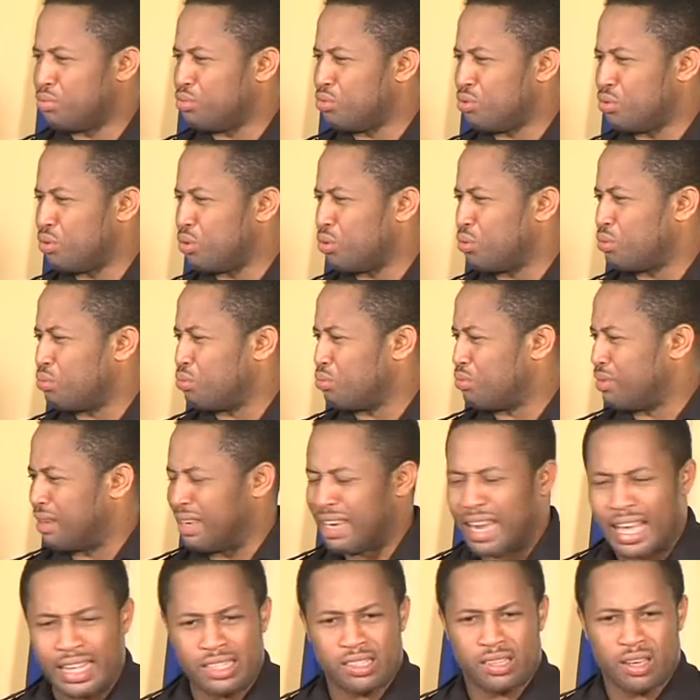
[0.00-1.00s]
you know,
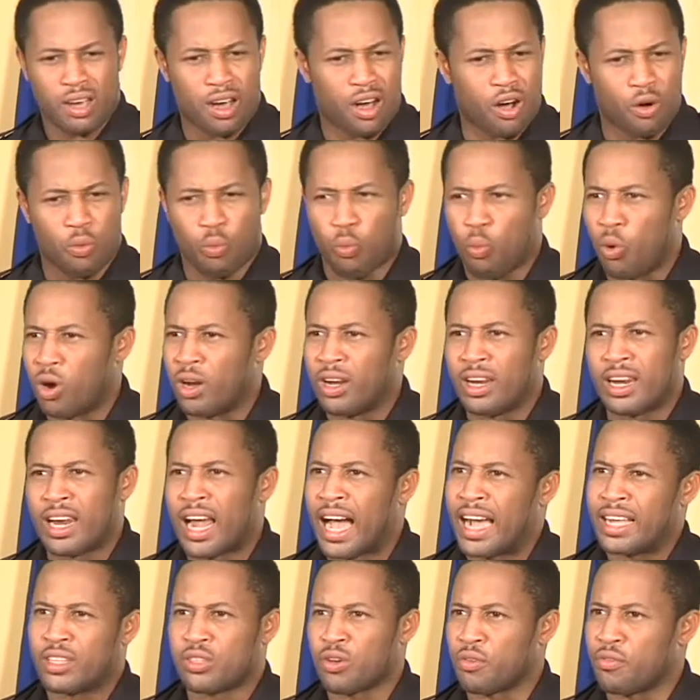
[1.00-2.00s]
let our one
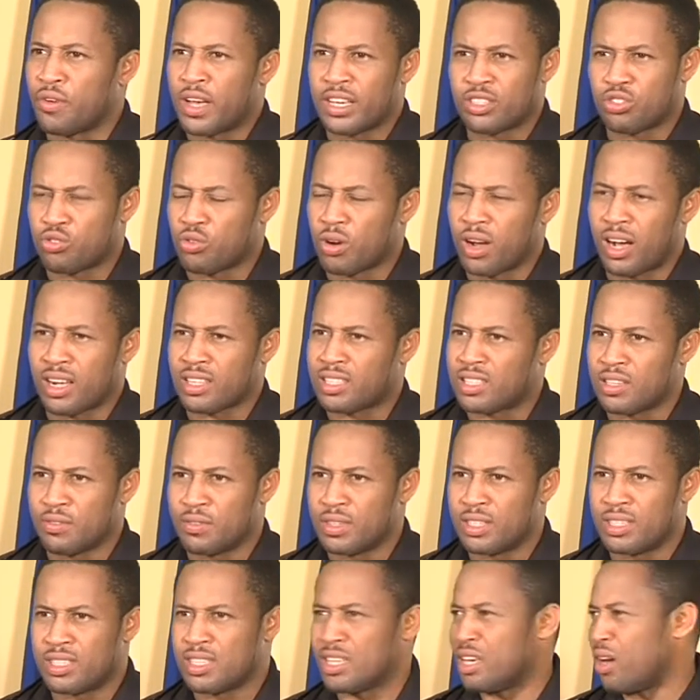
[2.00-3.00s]
night of extra
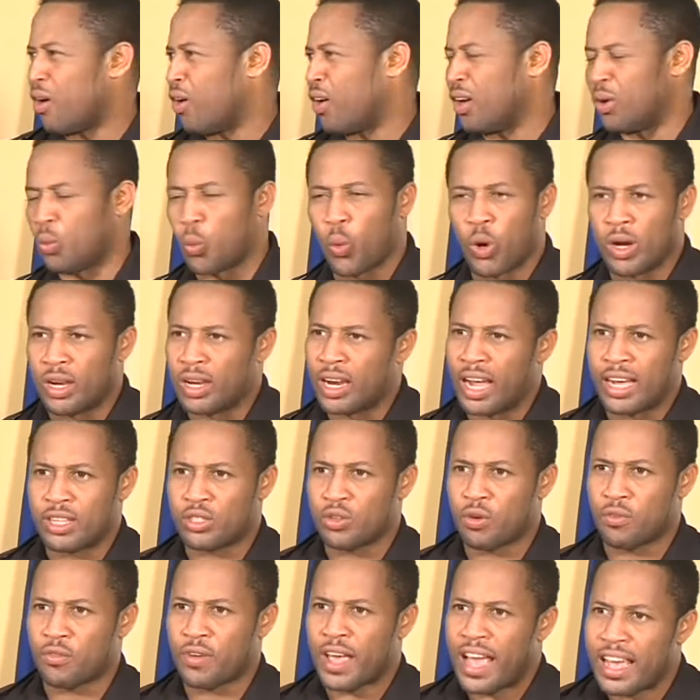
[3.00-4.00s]
activity or one
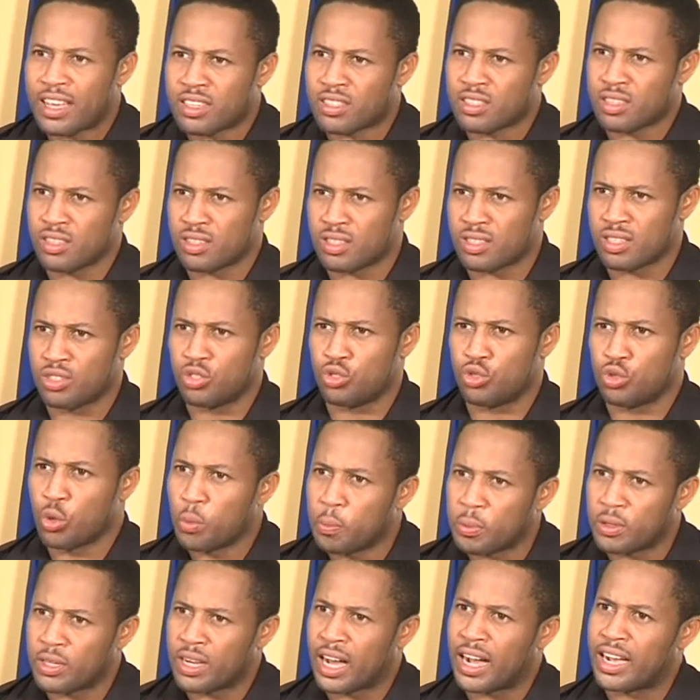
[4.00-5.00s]
night of ecstasy
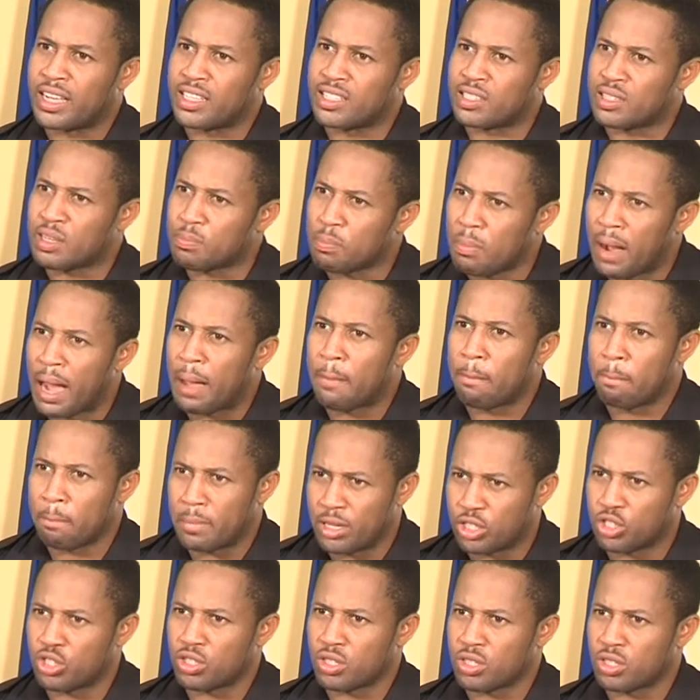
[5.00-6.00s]
jeopardize my
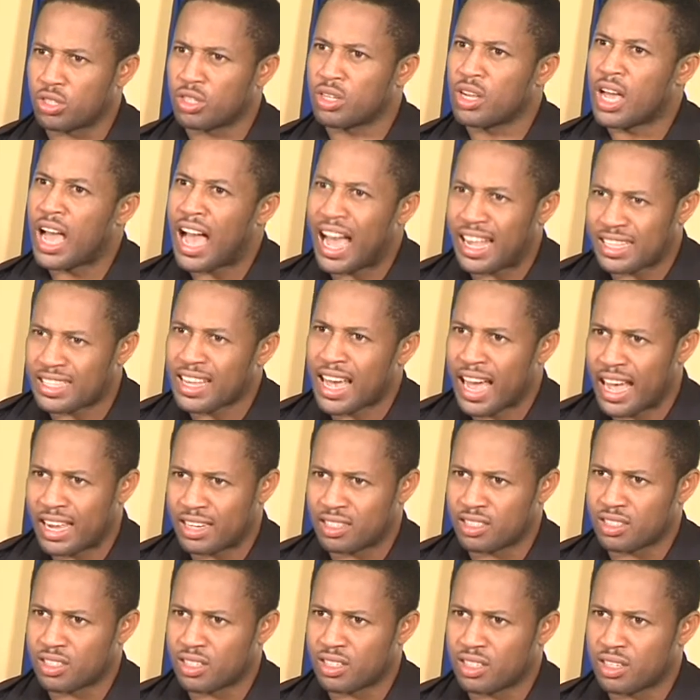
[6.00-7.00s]
mission at
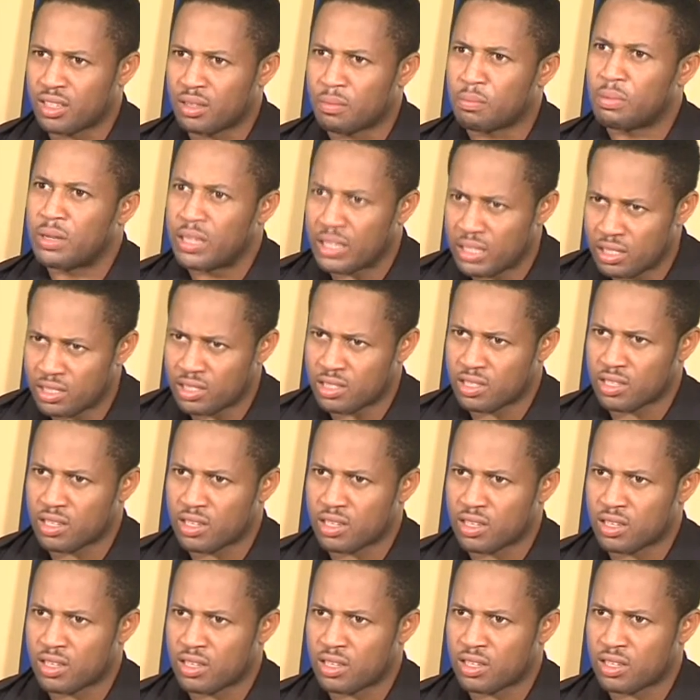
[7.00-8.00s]
hand, please.